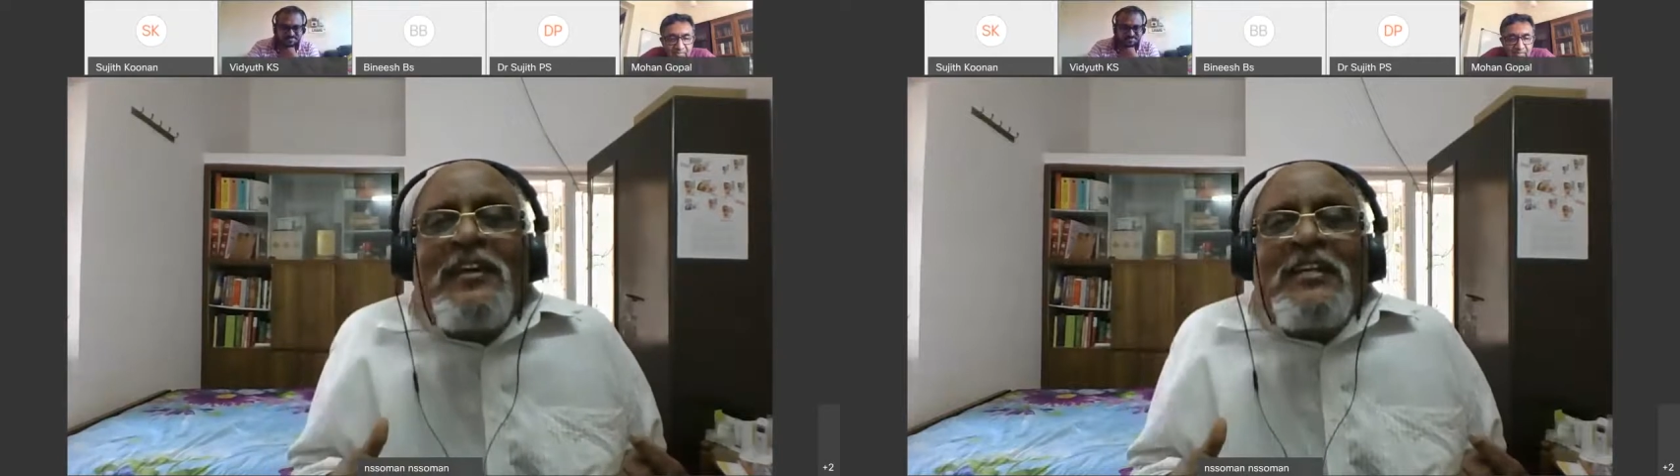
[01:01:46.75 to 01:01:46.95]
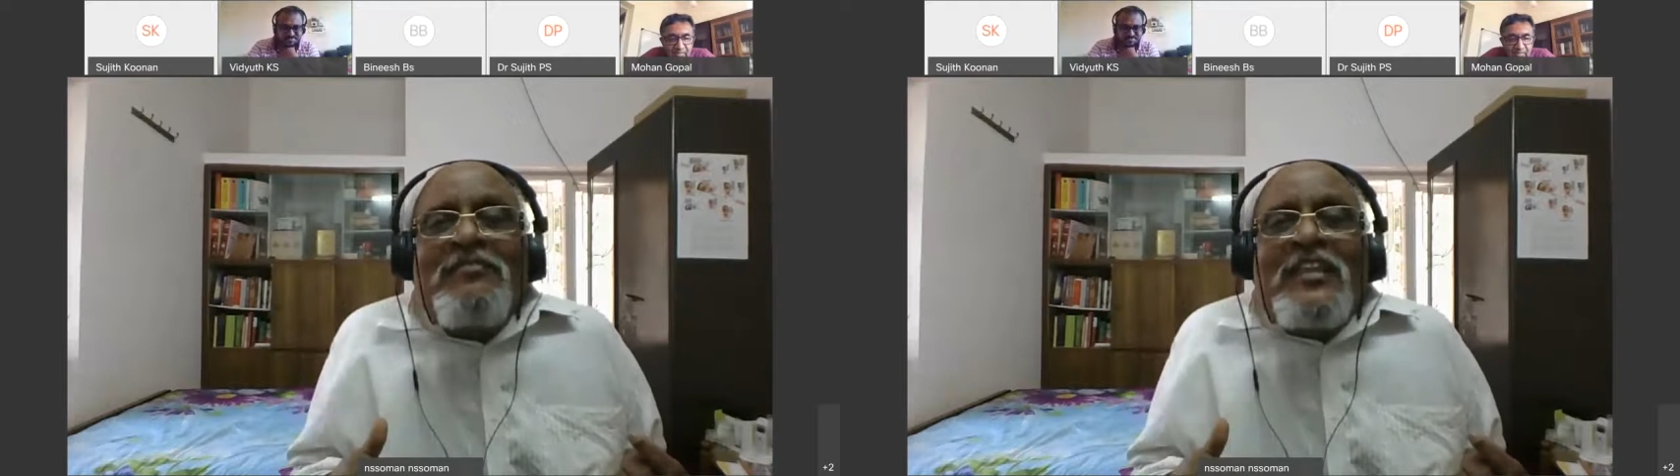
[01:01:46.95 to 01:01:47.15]

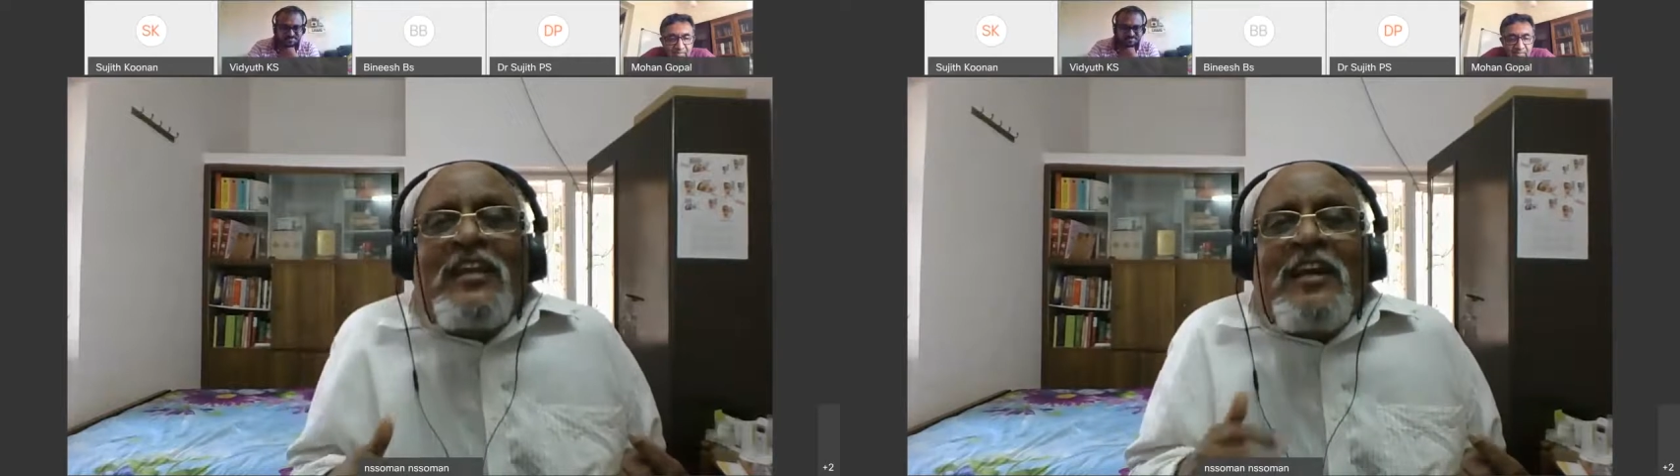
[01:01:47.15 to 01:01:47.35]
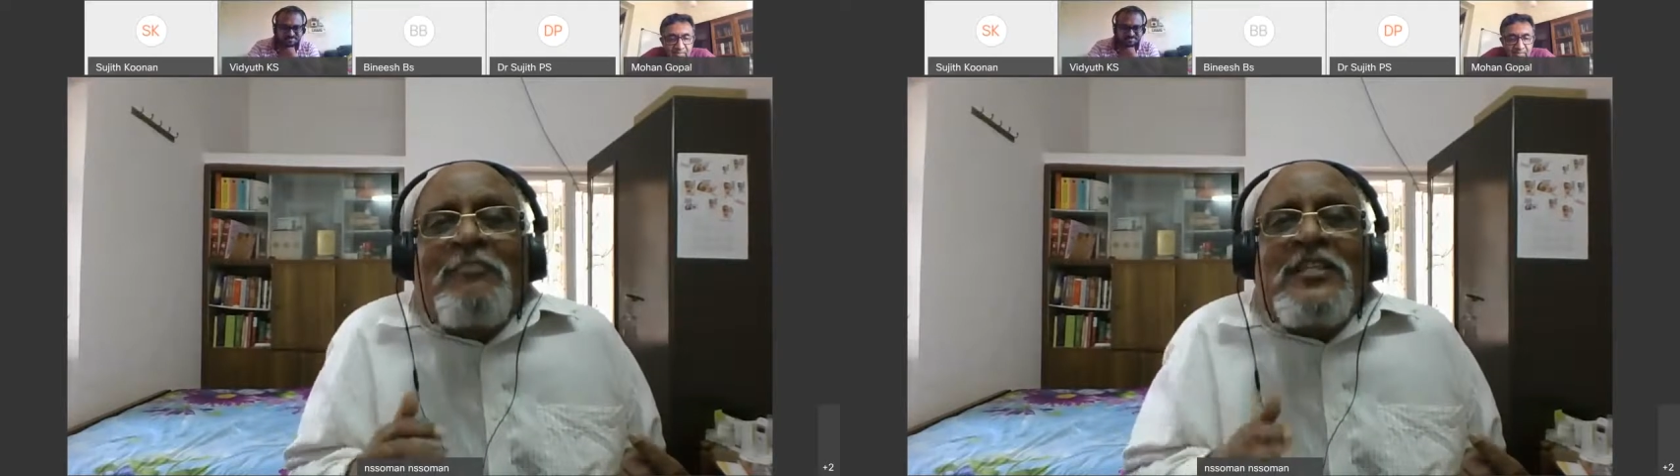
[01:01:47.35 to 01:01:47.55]
if they
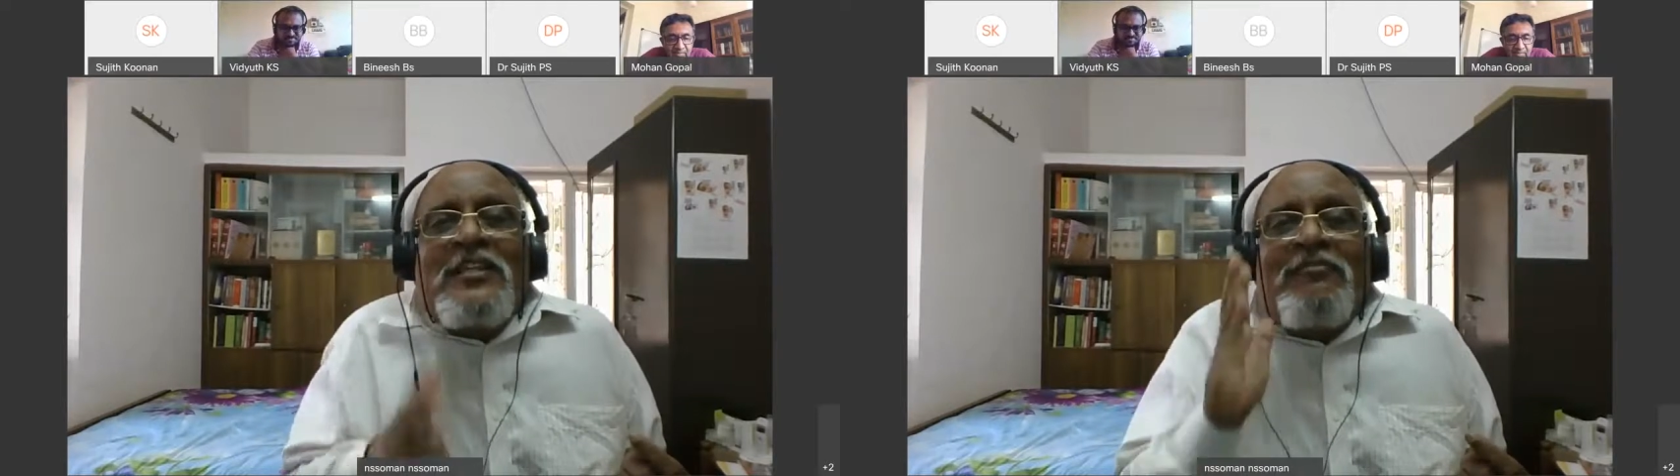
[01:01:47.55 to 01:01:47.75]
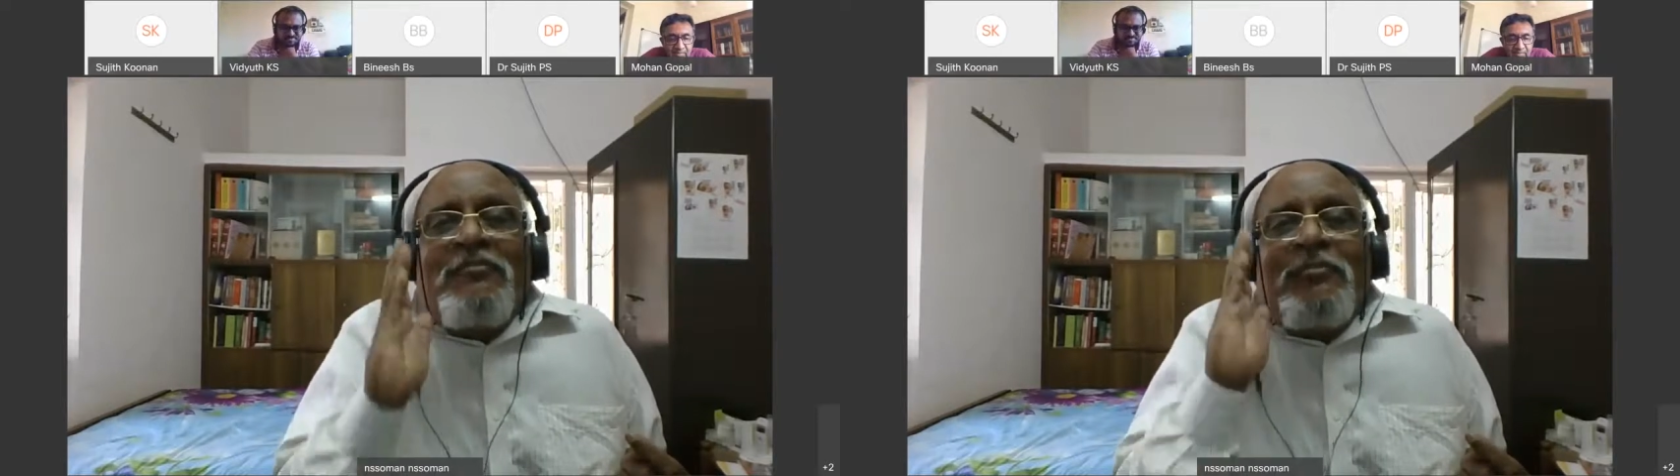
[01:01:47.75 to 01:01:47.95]
comes at
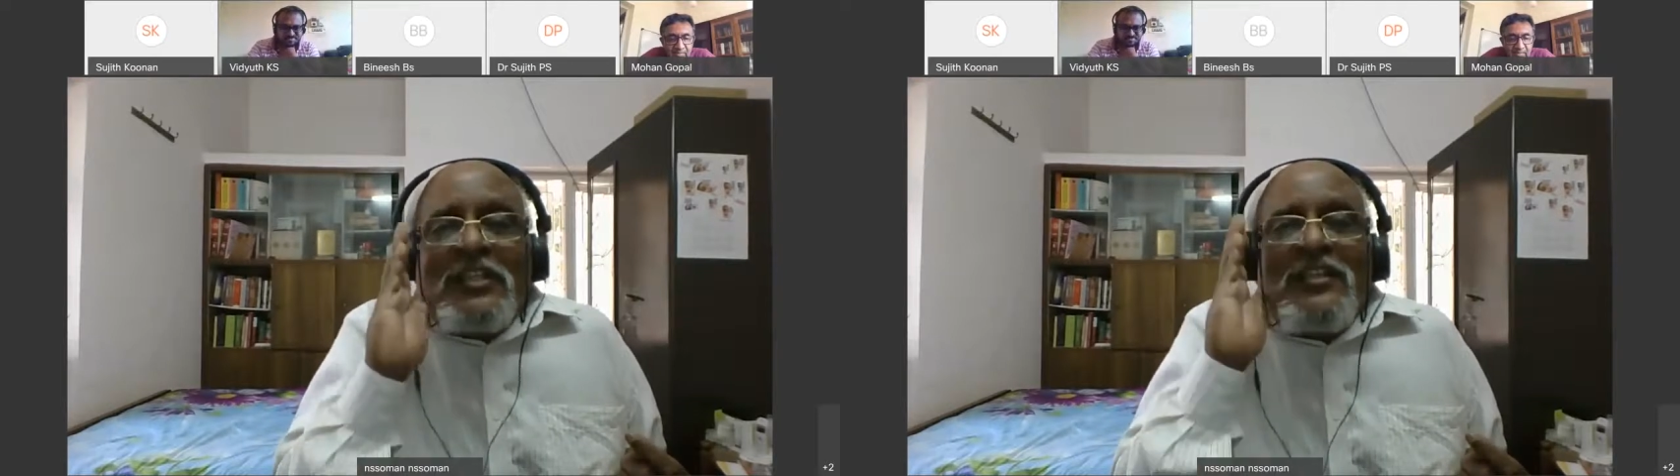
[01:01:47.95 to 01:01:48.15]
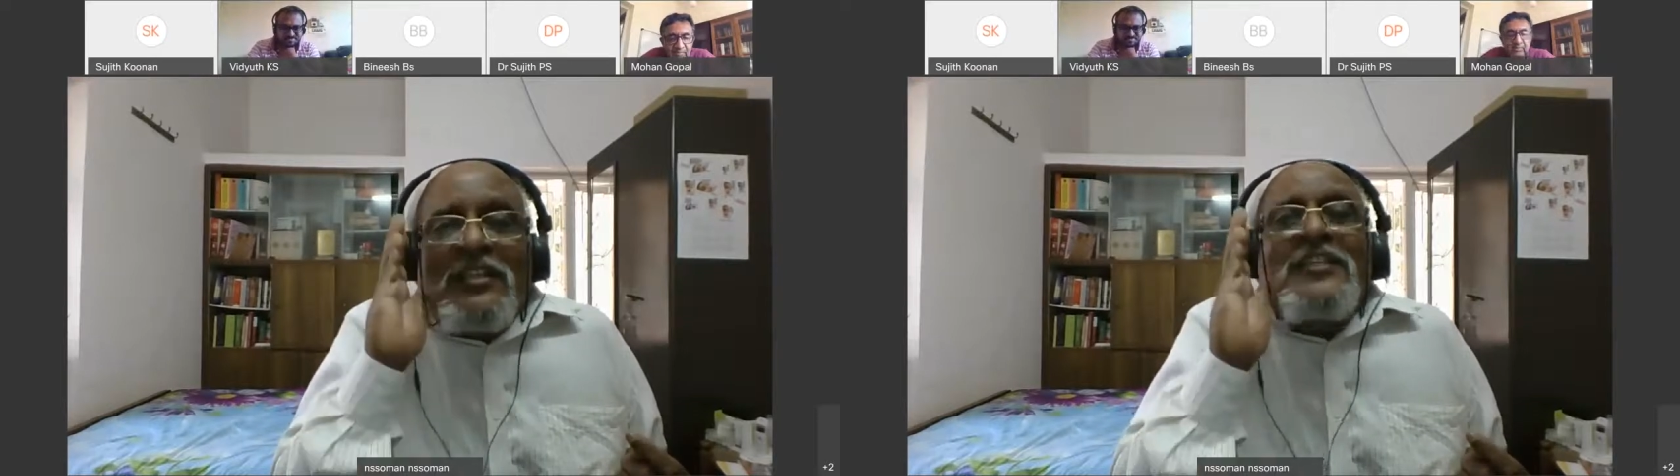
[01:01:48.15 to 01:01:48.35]
the first
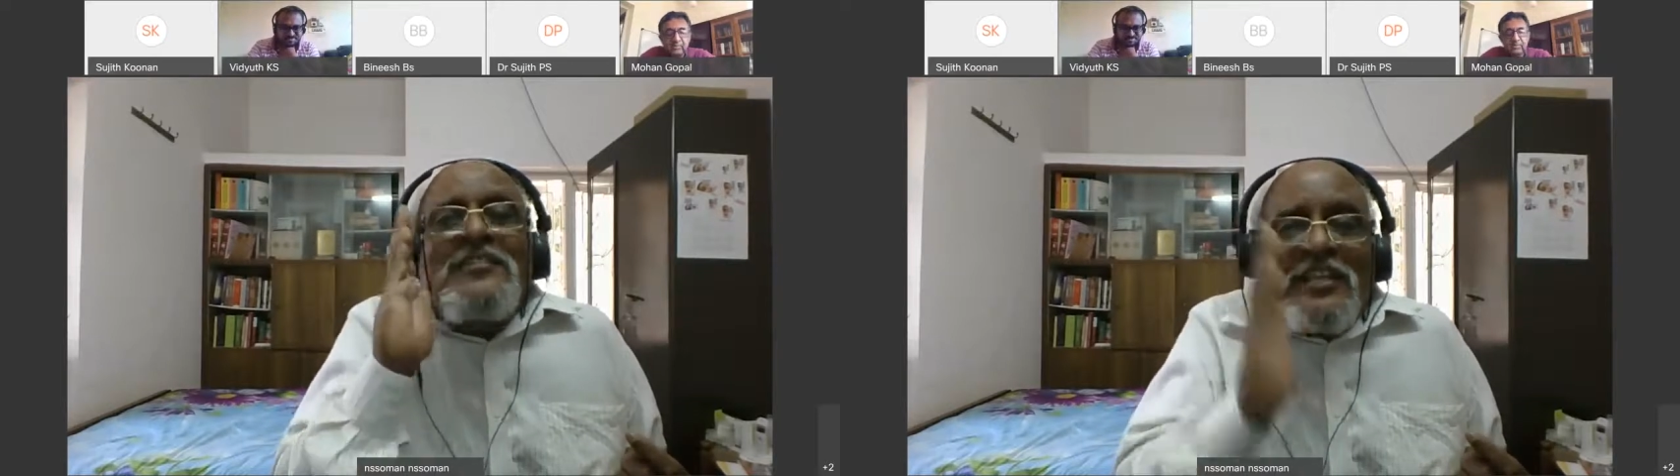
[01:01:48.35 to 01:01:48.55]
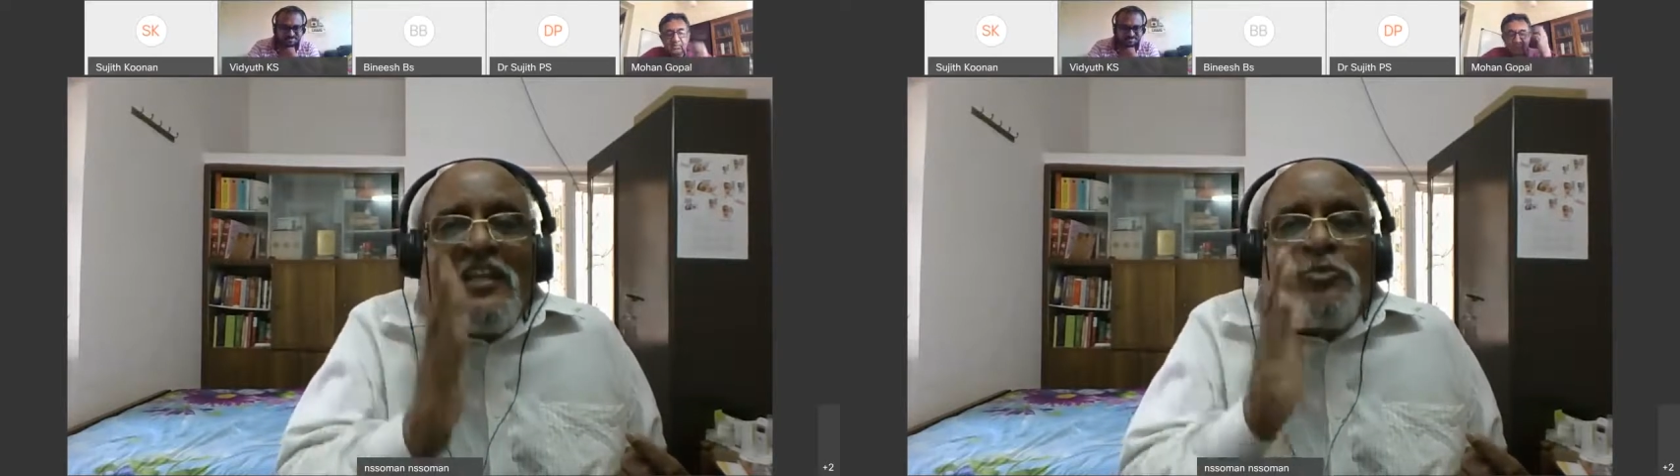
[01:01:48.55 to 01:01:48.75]
day, the
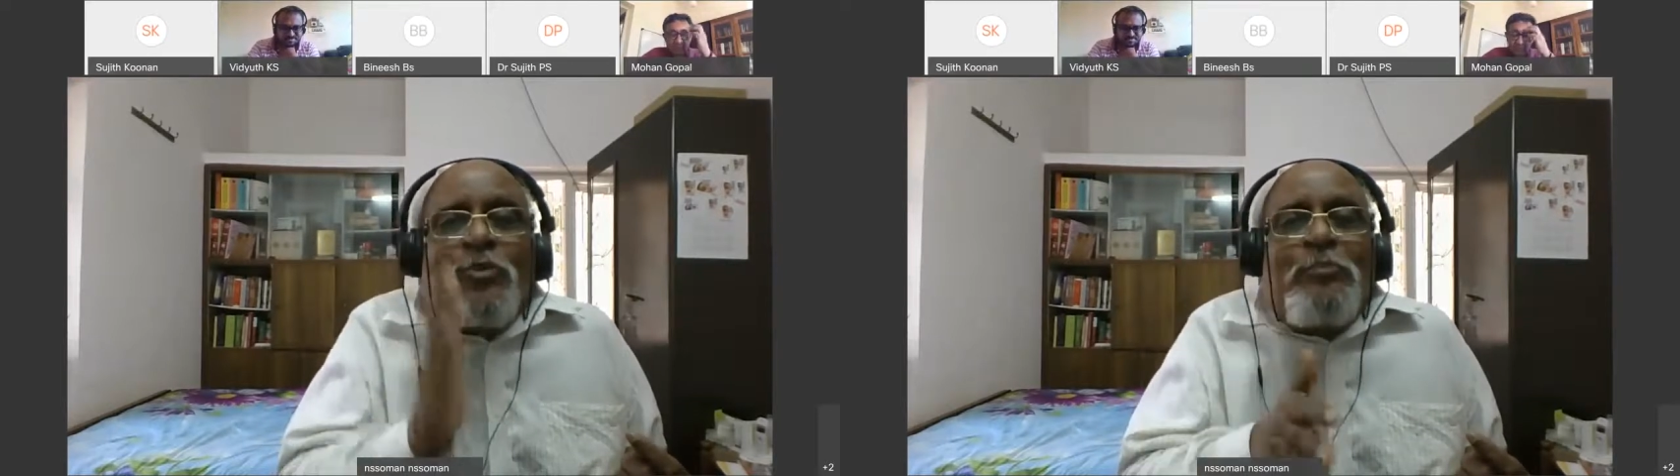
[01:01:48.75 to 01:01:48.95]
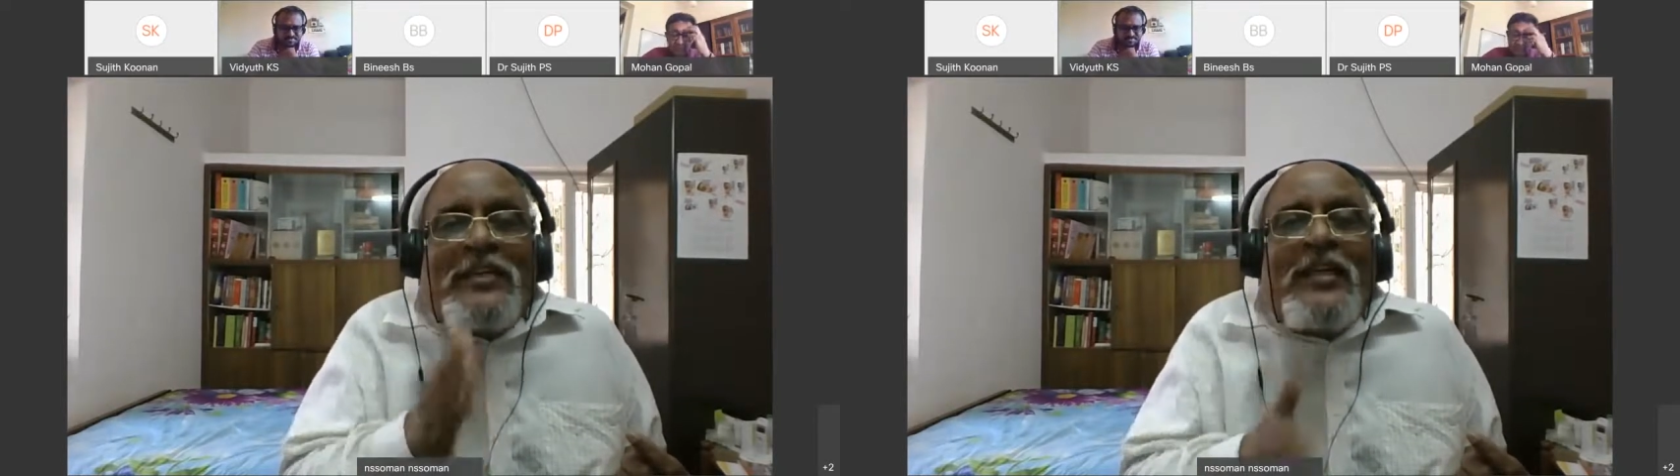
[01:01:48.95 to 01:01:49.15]
state should
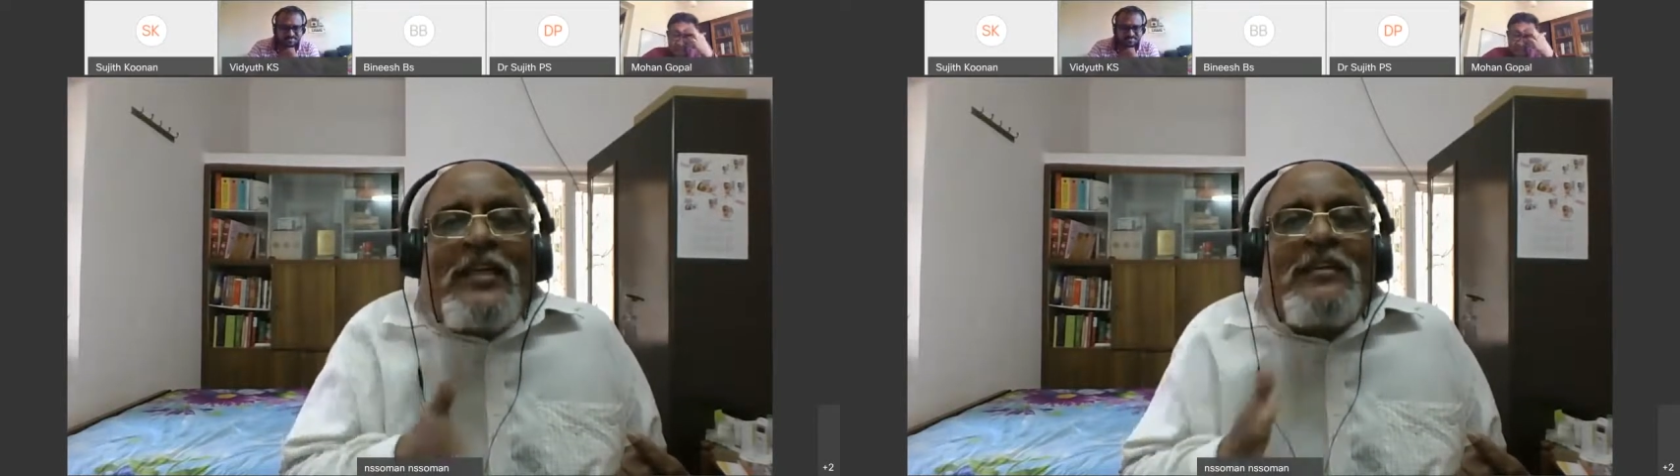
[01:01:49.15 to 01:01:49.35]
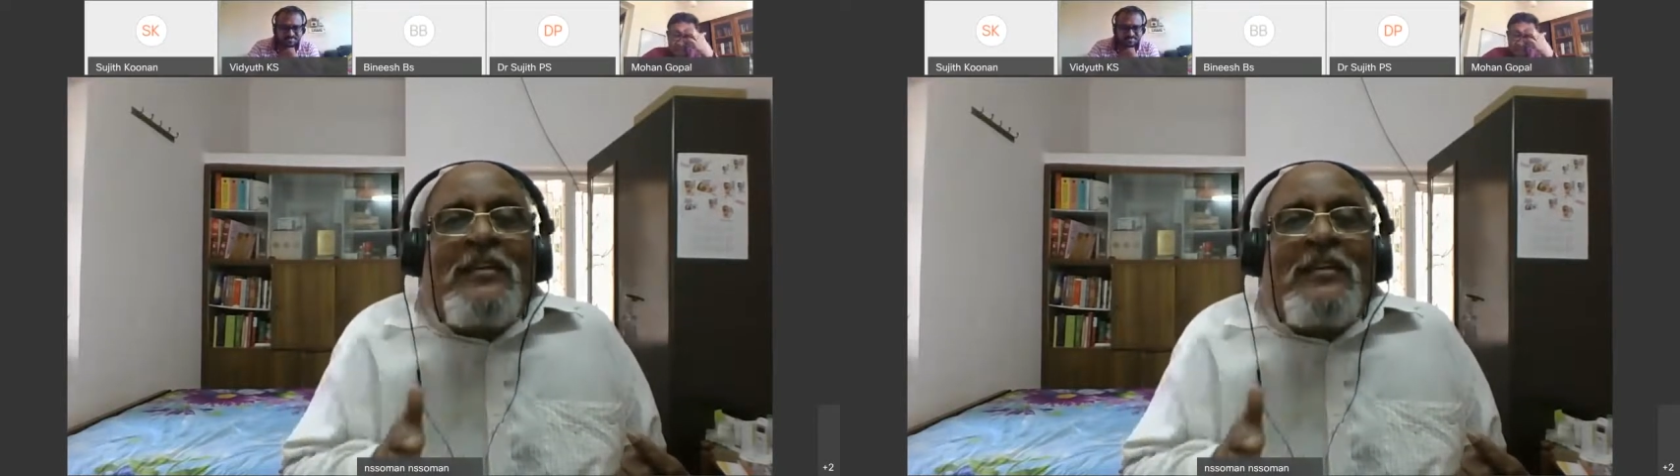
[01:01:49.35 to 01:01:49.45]
be there.